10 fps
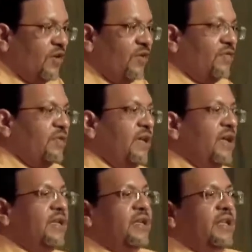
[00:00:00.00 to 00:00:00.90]
of
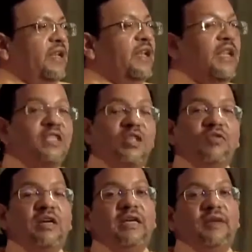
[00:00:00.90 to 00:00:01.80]
their length of
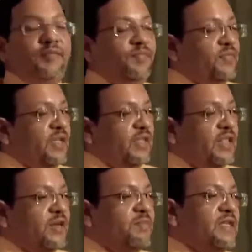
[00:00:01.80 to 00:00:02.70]
the day,
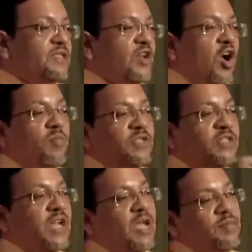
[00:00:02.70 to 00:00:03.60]
that means how
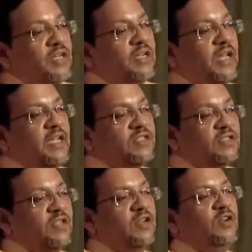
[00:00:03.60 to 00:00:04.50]
much time it
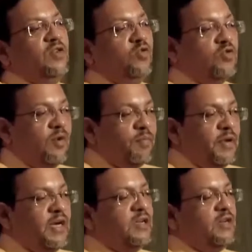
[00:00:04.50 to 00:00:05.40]
takes to
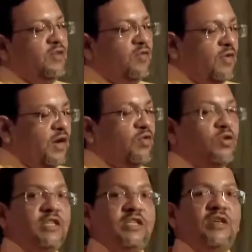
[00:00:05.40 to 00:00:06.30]
complete one
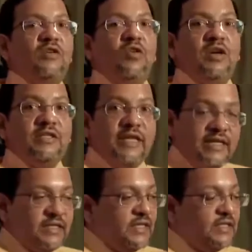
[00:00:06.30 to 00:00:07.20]
rotation on its
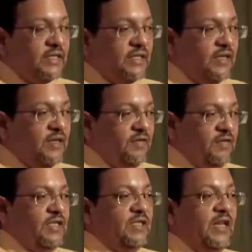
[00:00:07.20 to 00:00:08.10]
axis,
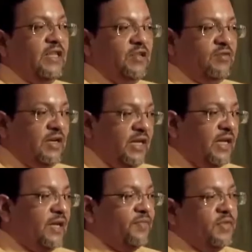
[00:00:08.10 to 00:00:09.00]
which is length of the
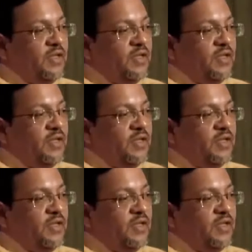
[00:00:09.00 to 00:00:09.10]
day,